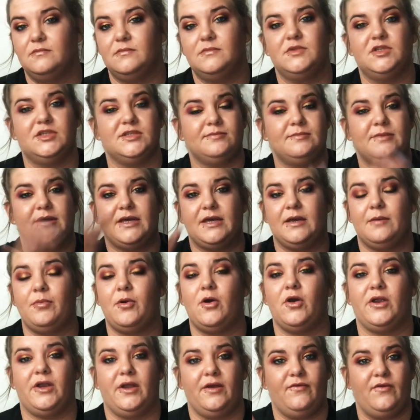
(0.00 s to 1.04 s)
Just make it
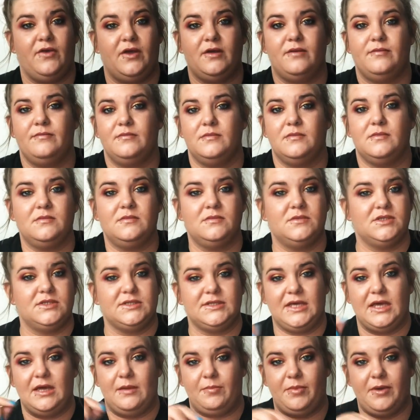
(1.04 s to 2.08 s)
part of it. Just
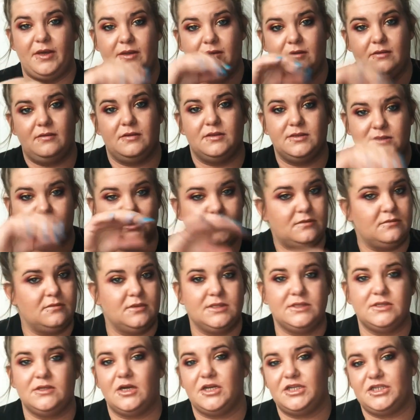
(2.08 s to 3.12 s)
keep it. Let's,
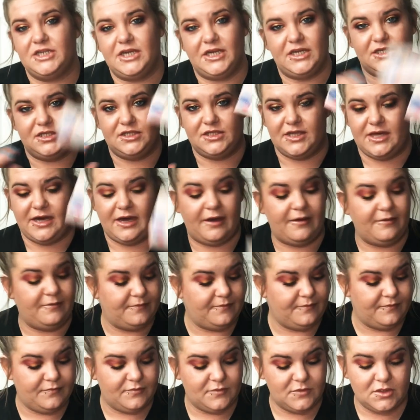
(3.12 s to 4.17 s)
let's not change that.
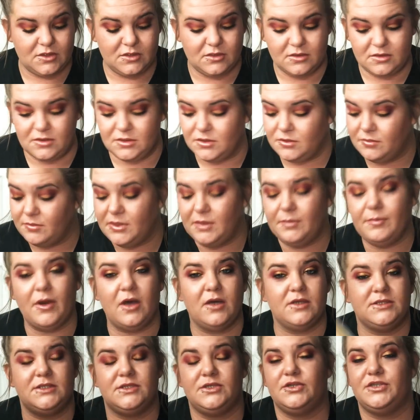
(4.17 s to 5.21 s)
Too many
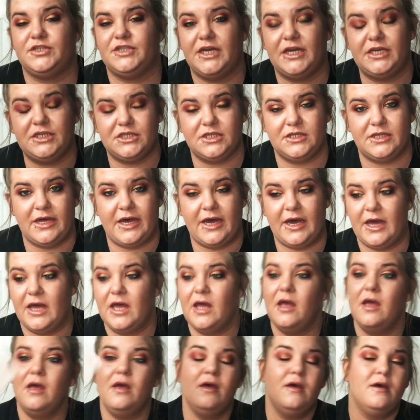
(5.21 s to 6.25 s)
boxes are changing that,
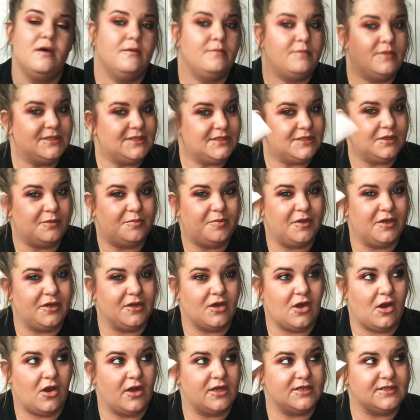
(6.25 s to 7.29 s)
but still putting
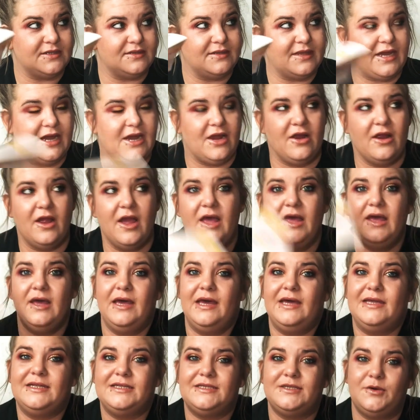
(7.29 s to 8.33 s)
cards in there,
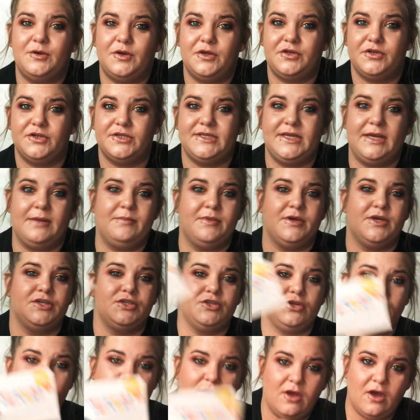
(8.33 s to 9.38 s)
and I don't understand because
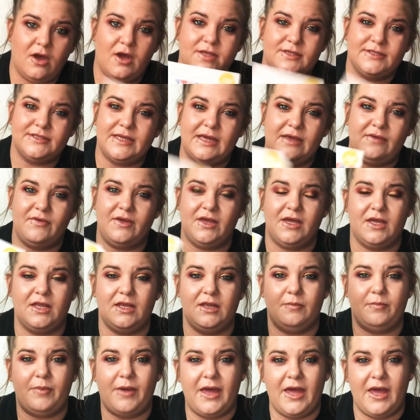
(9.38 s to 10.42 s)
you're not saving
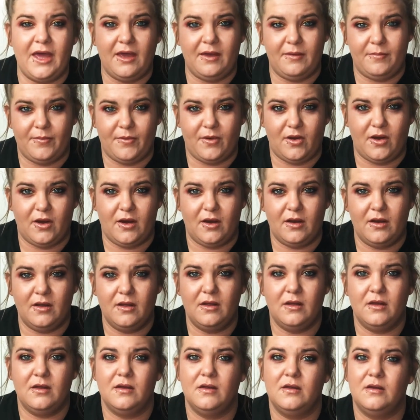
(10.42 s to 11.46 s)
any paper.
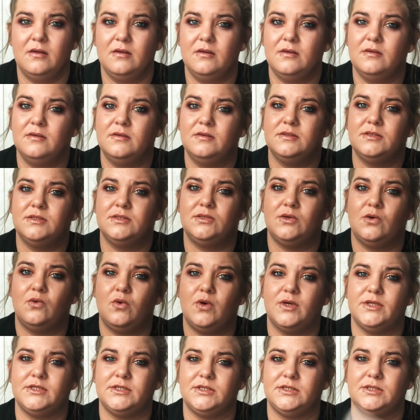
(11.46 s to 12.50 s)
So
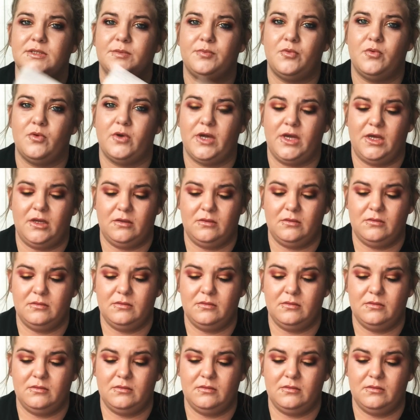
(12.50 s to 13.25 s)
what's the point?